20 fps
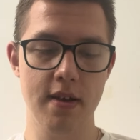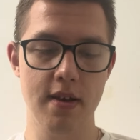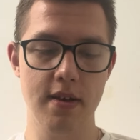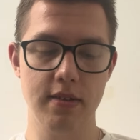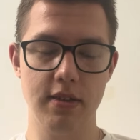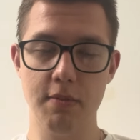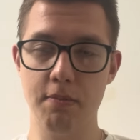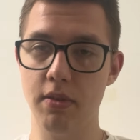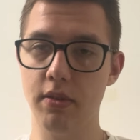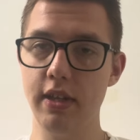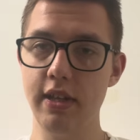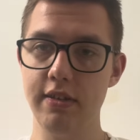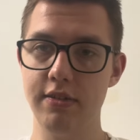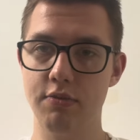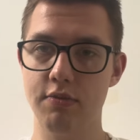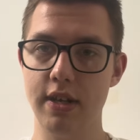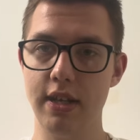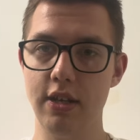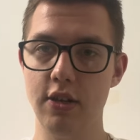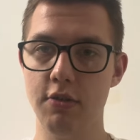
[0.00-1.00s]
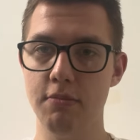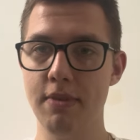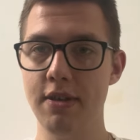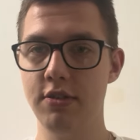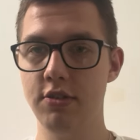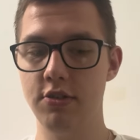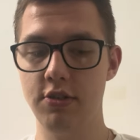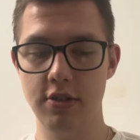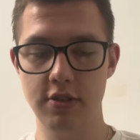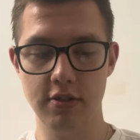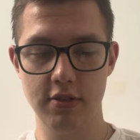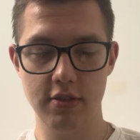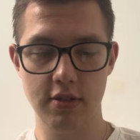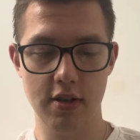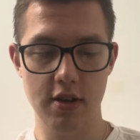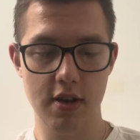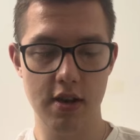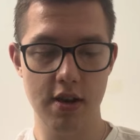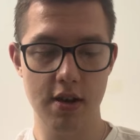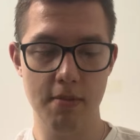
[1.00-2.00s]
the police radio messages
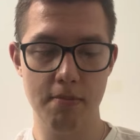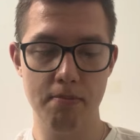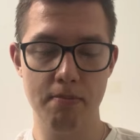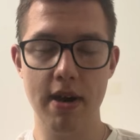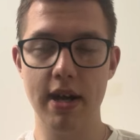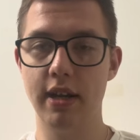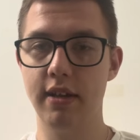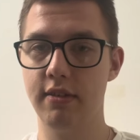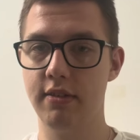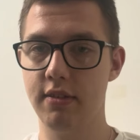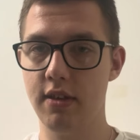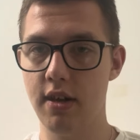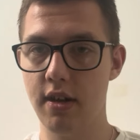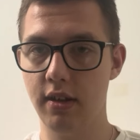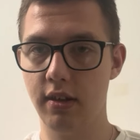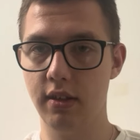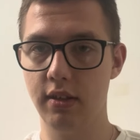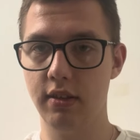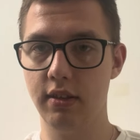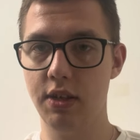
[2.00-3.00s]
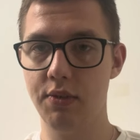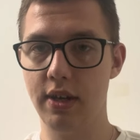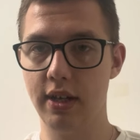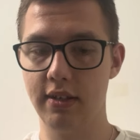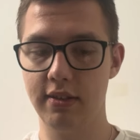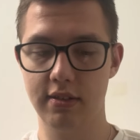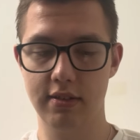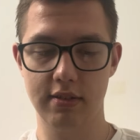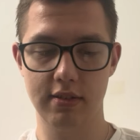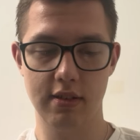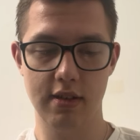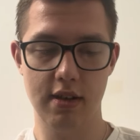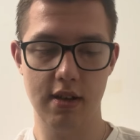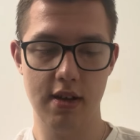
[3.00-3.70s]
by the song lyrics.